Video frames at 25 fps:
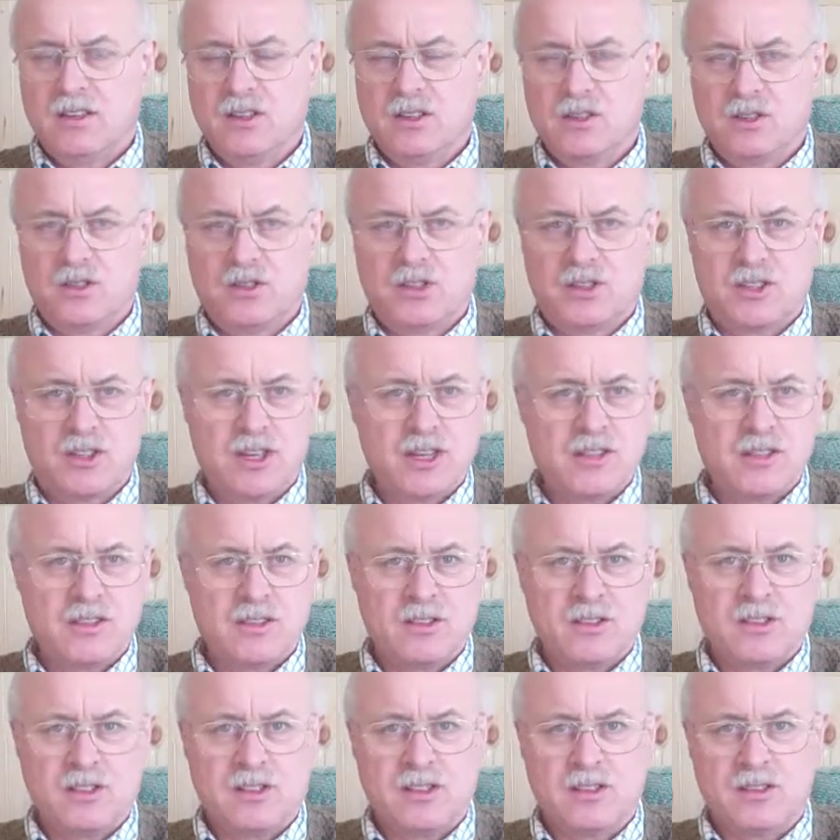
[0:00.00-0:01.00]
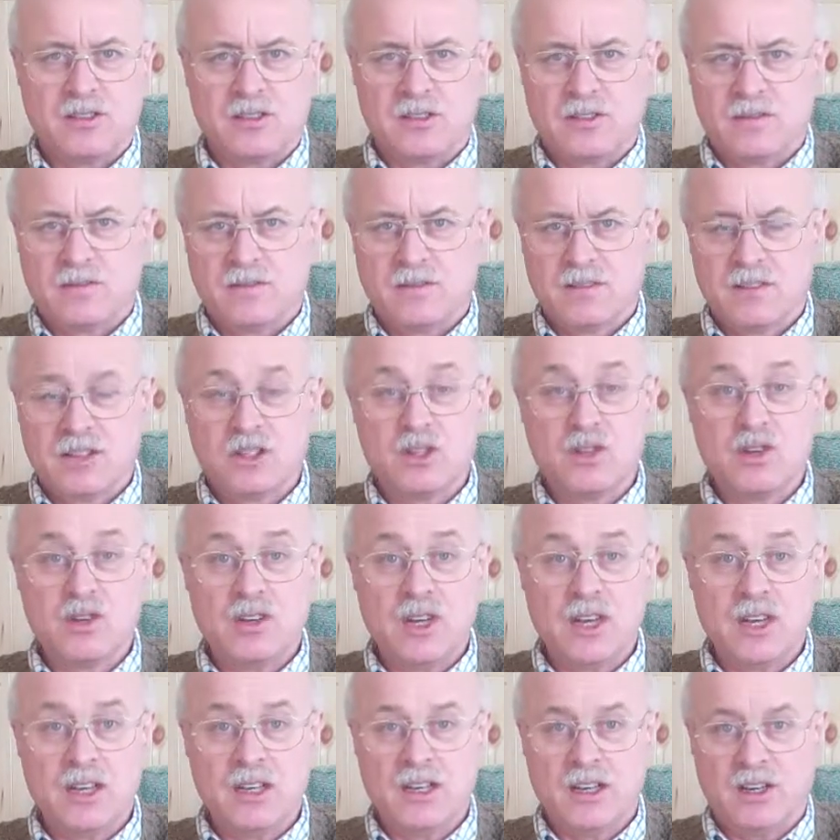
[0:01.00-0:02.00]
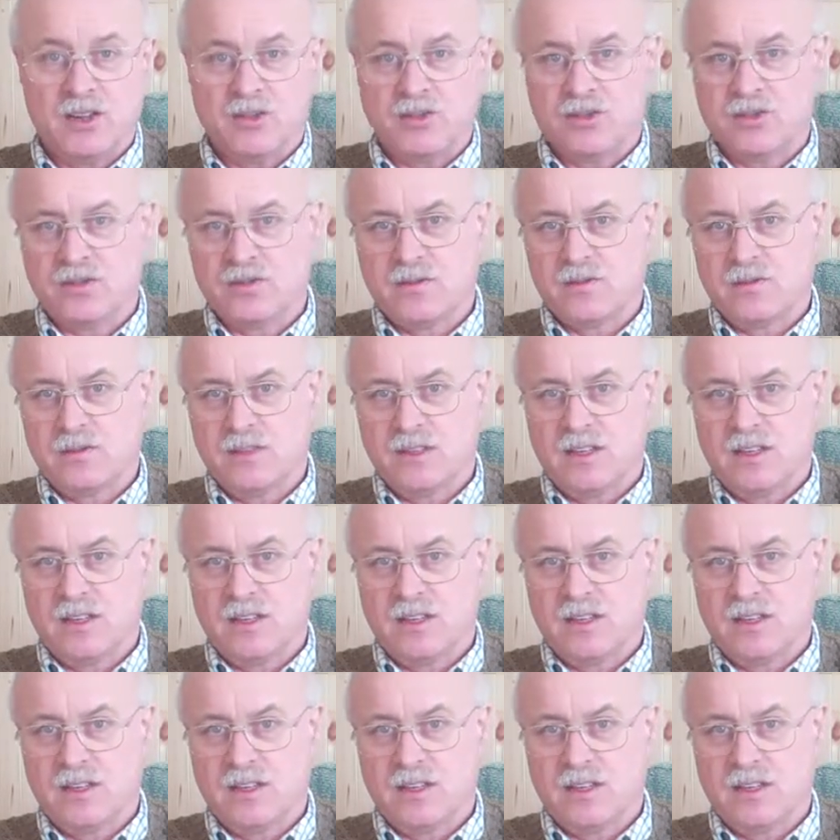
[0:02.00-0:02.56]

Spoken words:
Good sentences, good English,